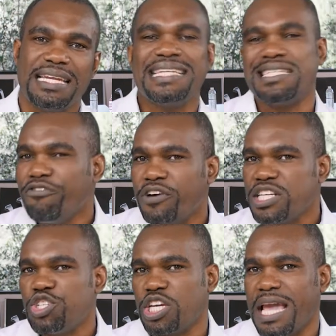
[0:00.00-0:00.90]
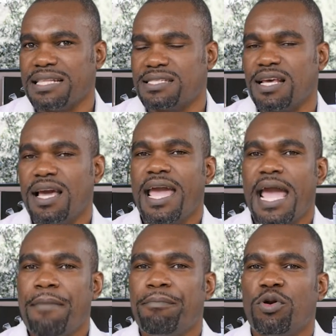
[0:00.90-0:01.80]
It differentiates
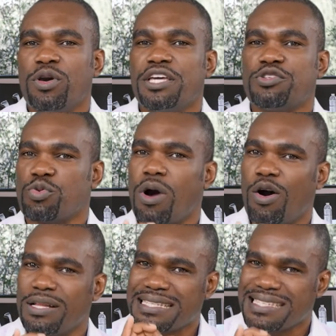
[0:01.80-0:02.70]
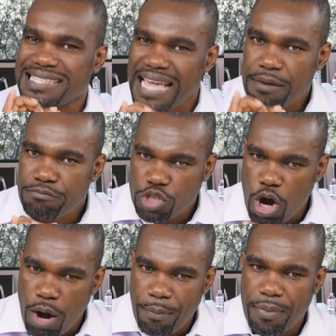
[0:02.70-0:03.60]
employees who are on the same
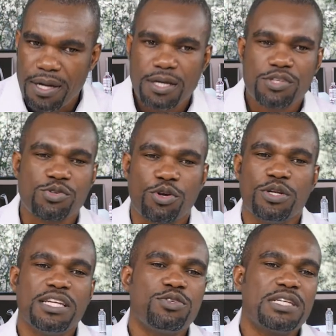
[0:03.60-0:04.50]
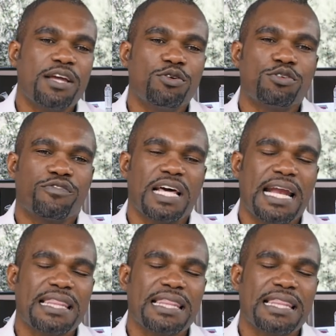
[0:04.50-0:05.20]
job. So you need to take note of that.